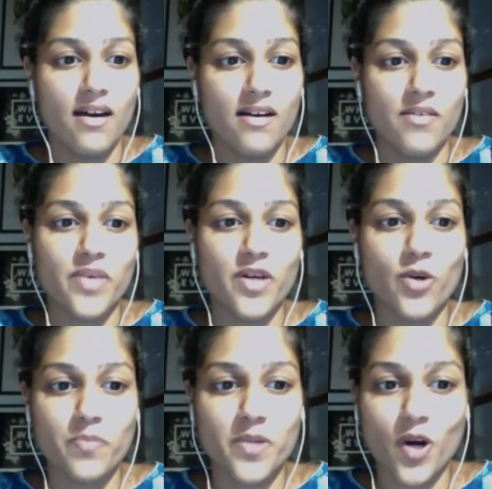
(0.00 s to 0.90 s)
We
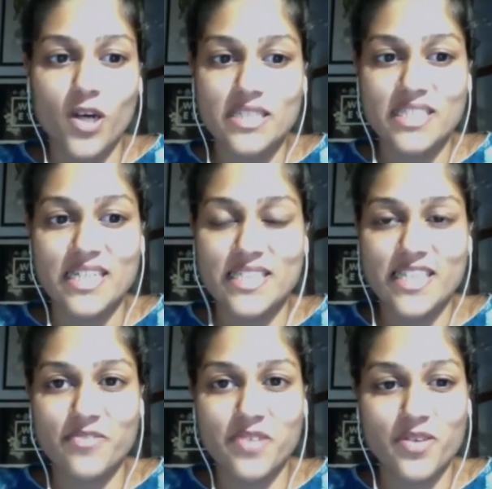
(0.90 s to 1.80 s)
hope you all stay
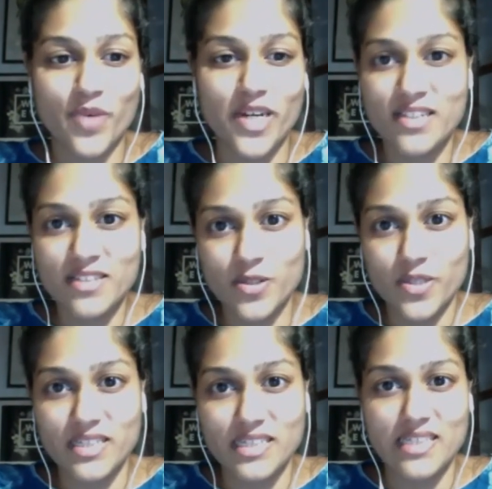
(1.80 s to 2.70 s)
safe and well
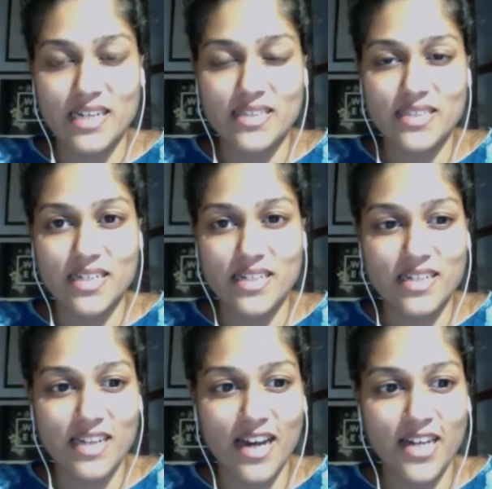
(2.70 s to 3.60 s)
during these
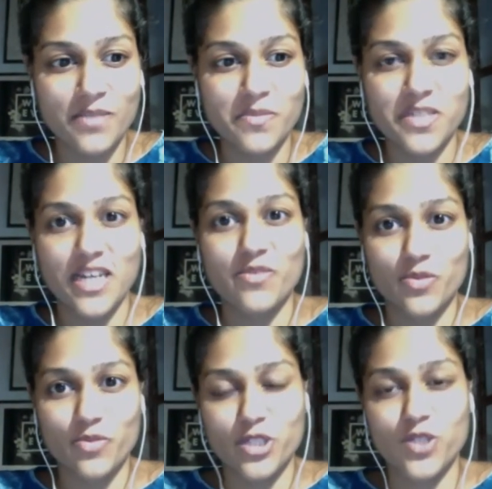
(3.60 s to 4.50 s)
uncertain times, and
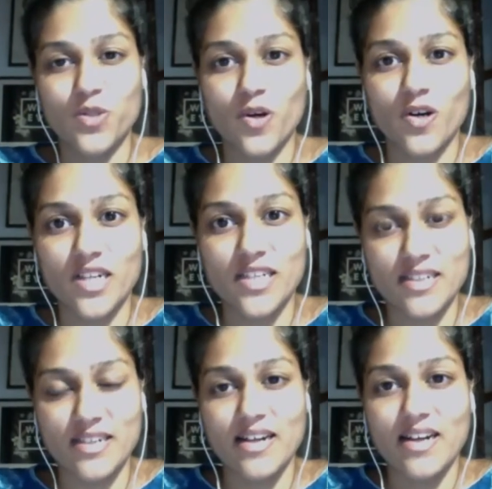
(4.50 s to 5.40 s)
we wish you
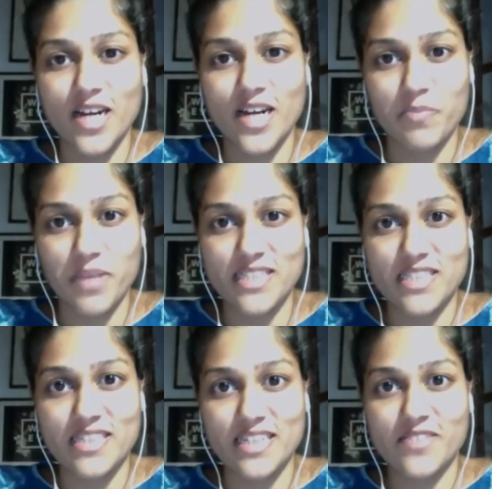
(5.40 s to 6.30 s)
all a
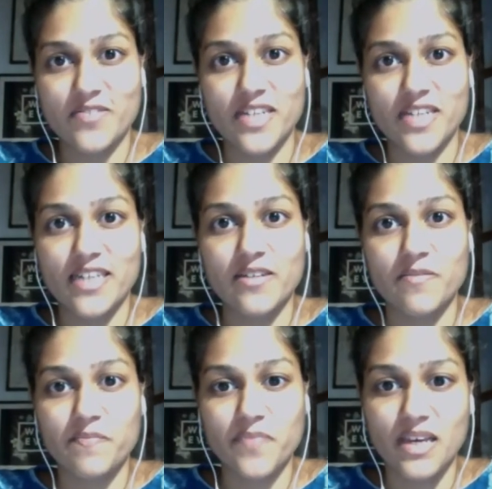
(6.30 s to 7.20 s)
pleasant evening.
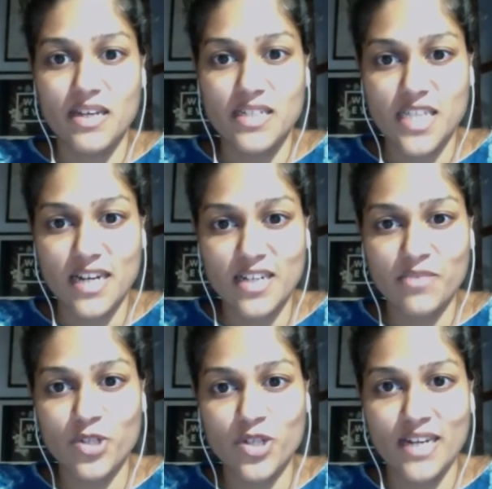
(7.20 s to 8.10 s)

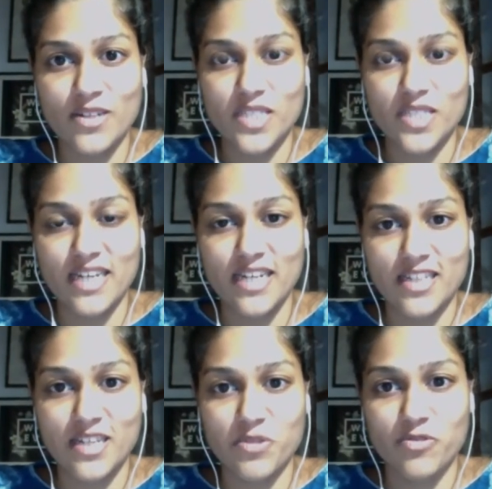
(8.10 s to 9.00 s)
Channa, would you like to say
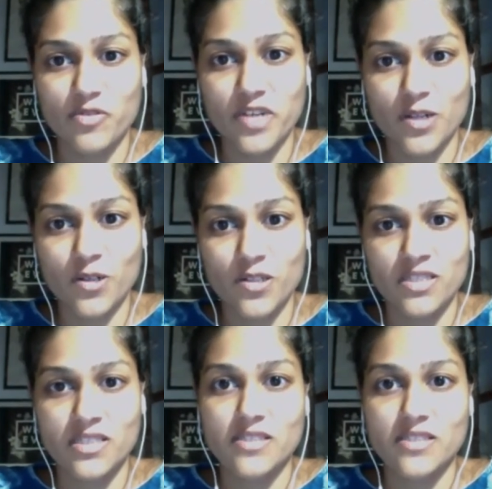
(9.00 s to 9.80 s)
anything before we close?